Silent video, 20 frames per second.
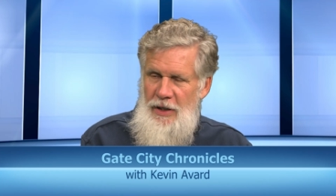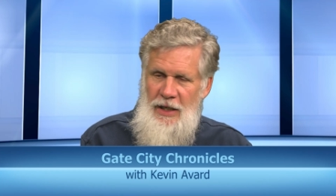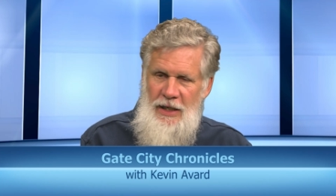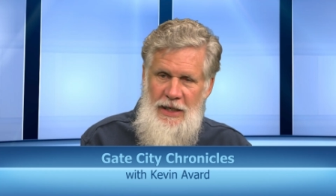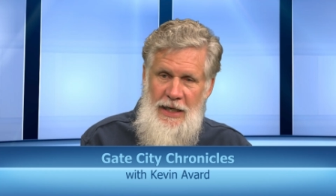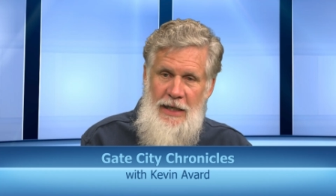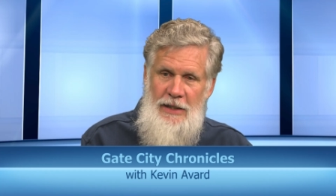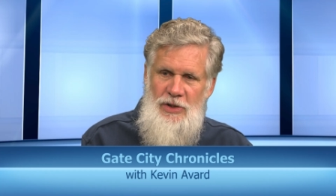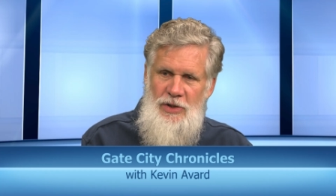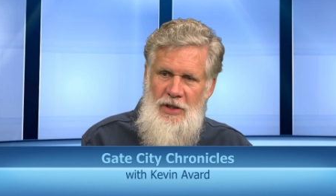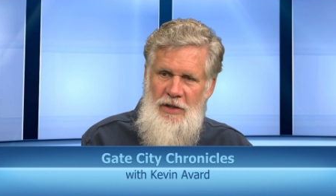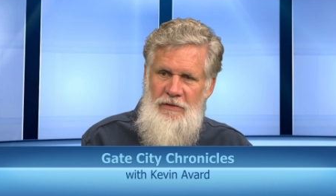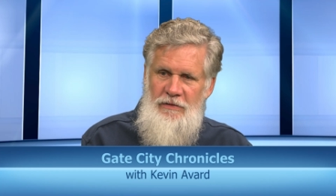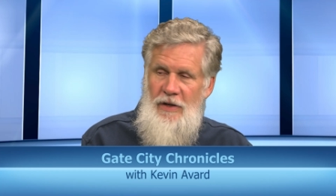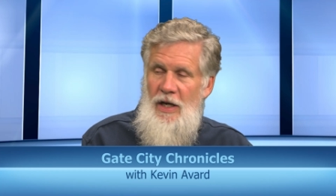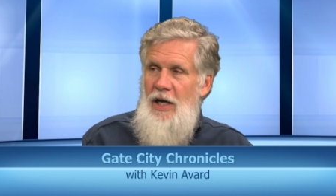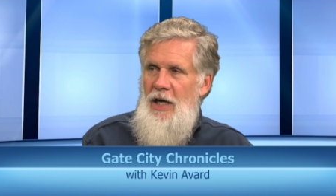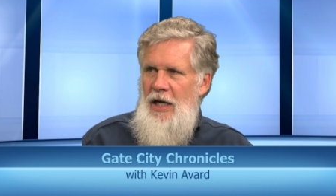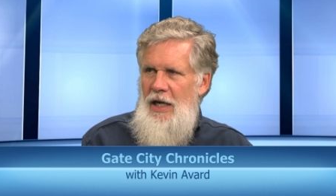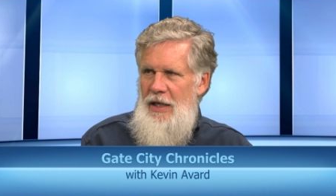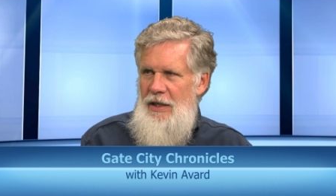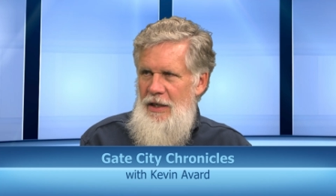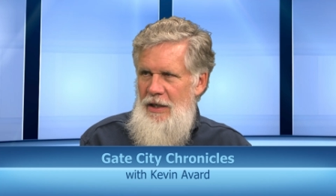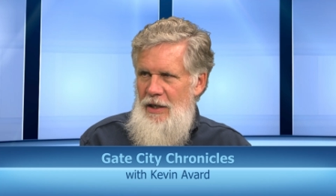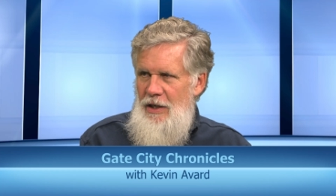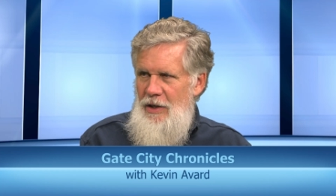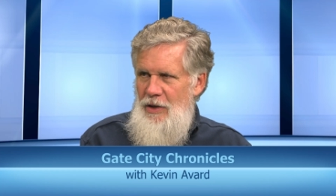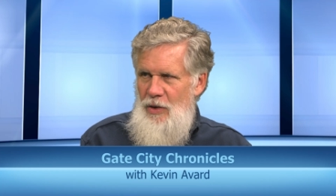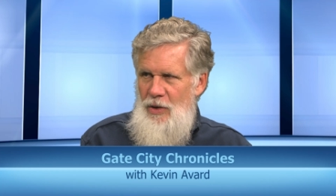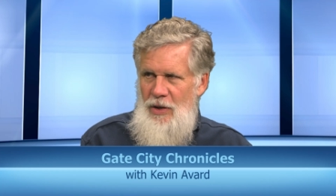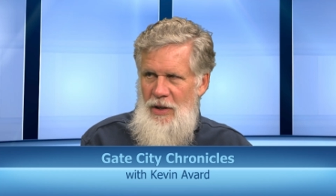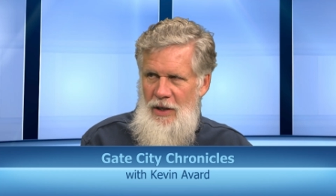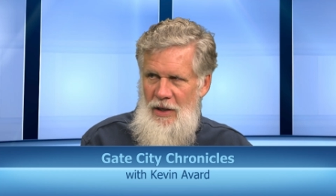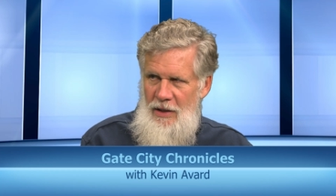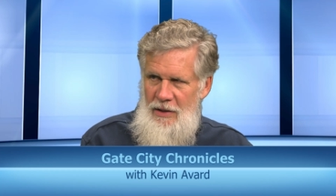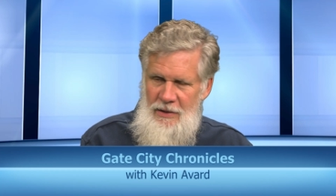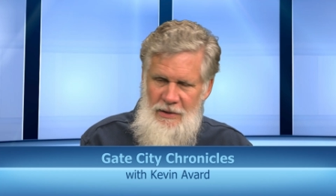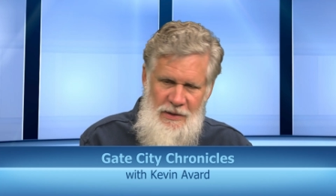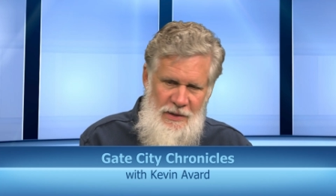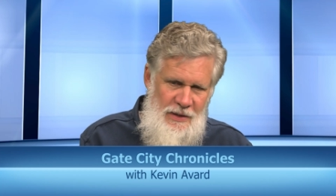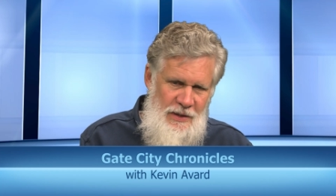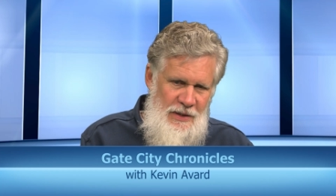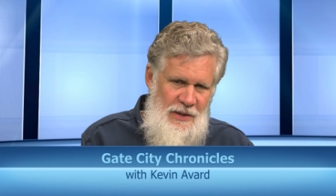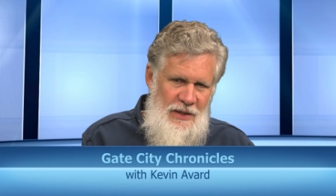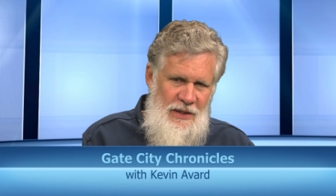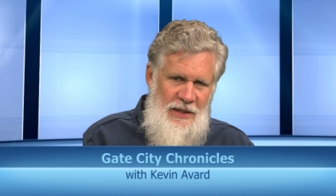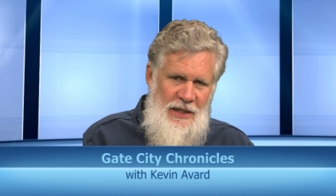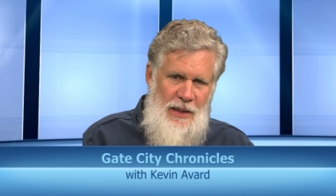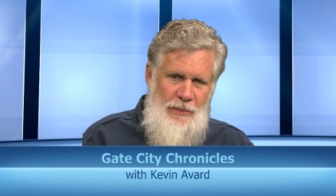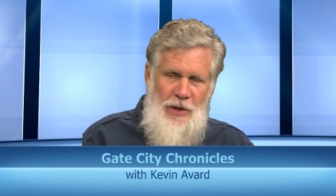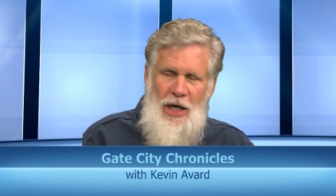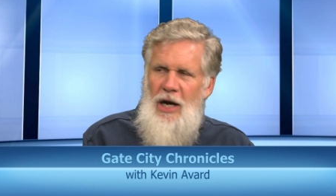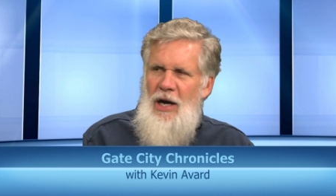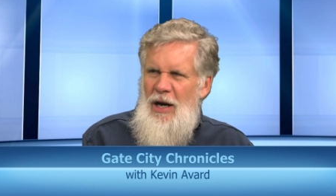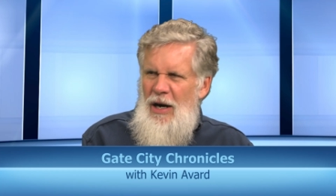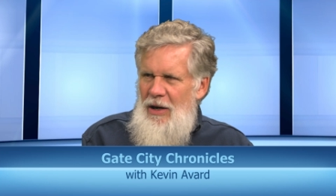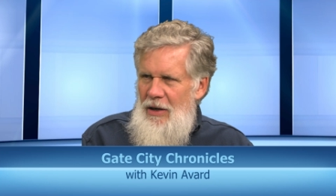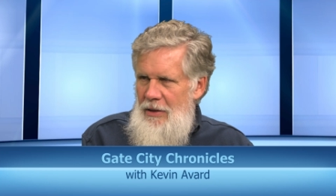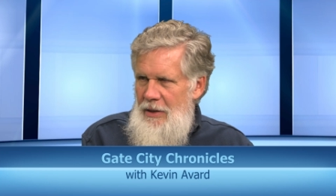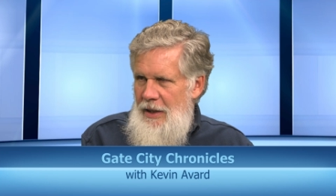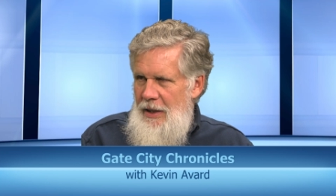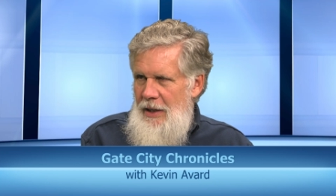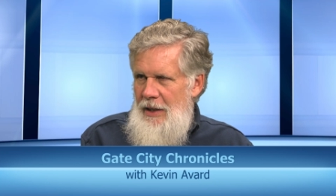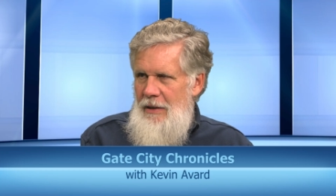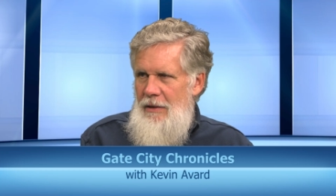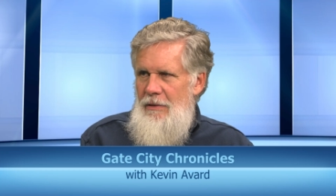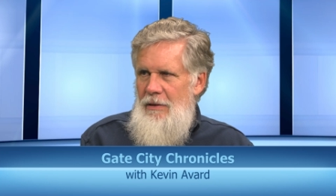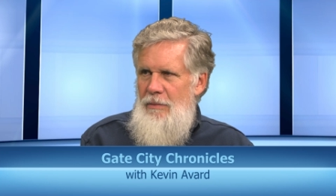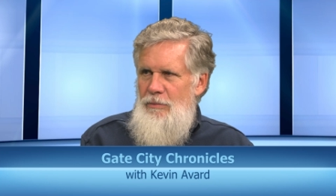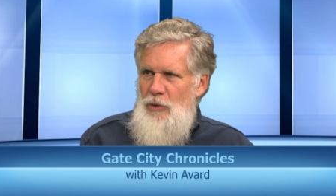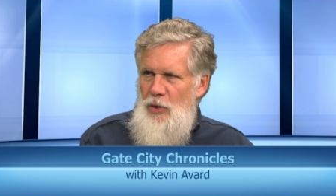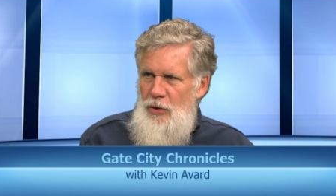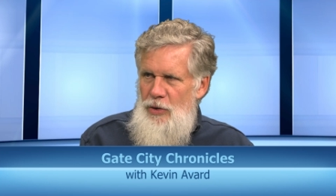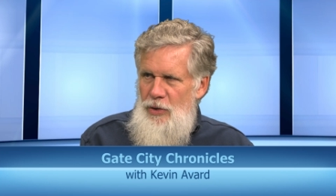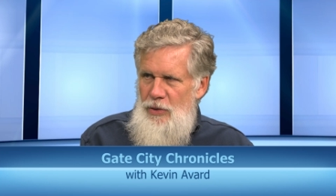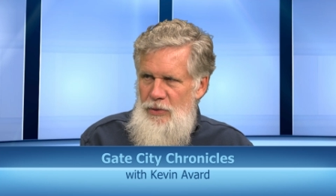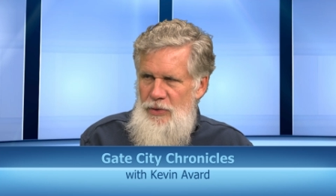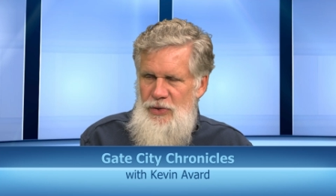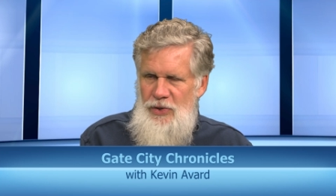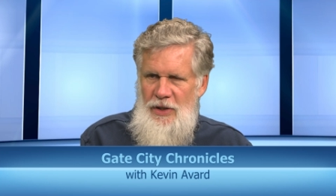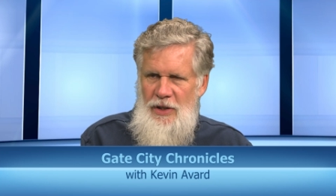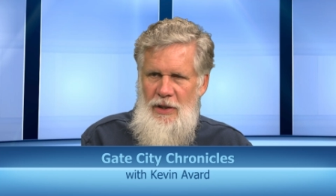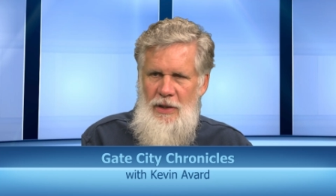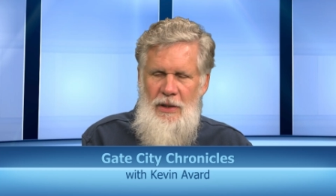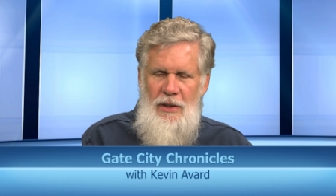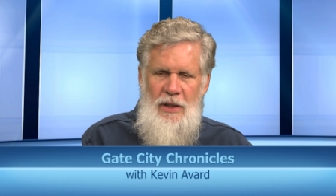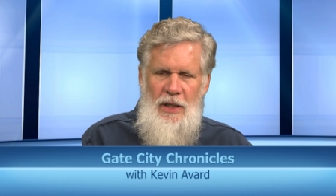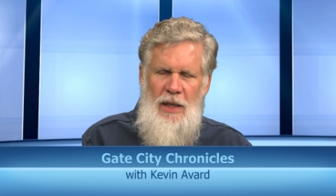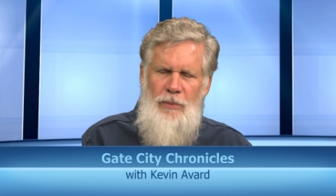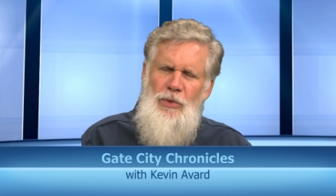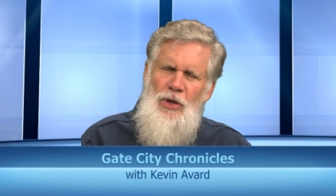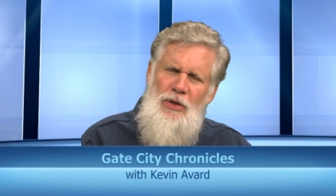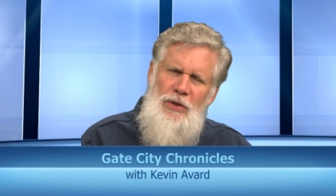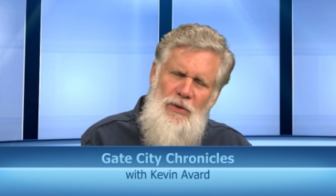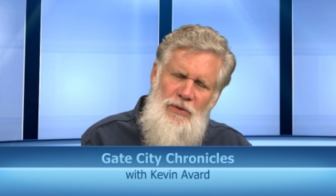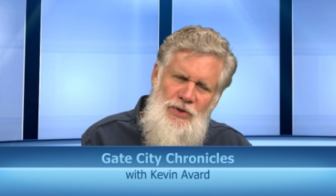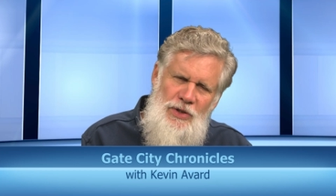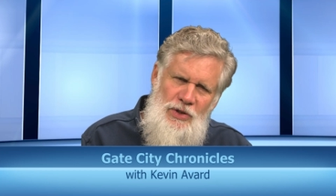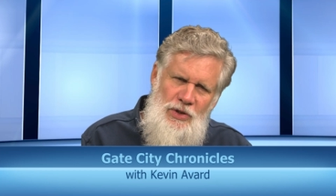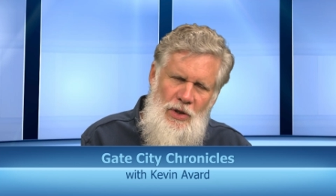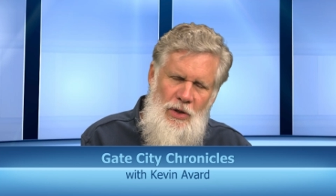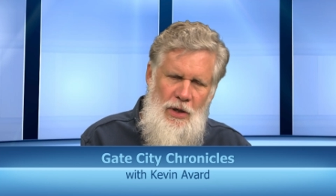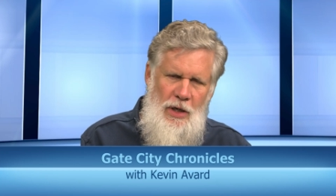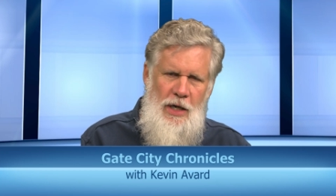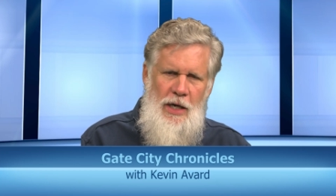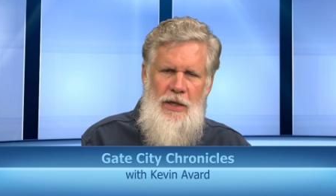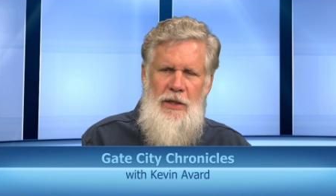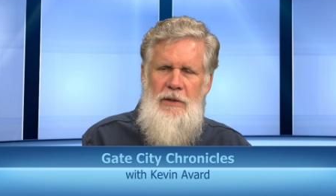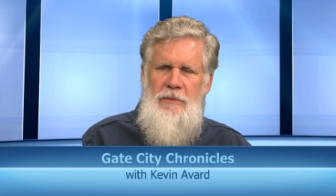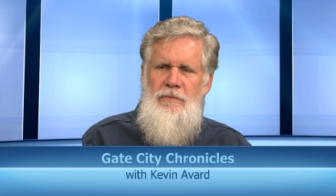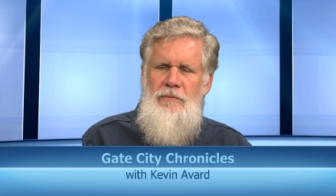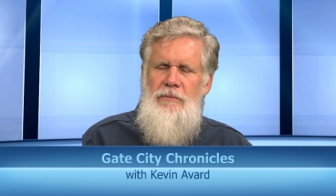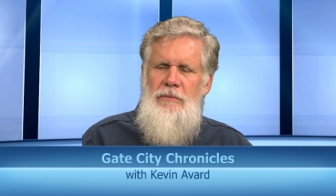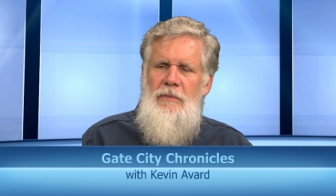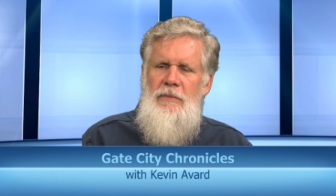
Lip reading: In the case of a Honda or a Harley or a Moto Guzzi. Moto Guzzi is a little harder,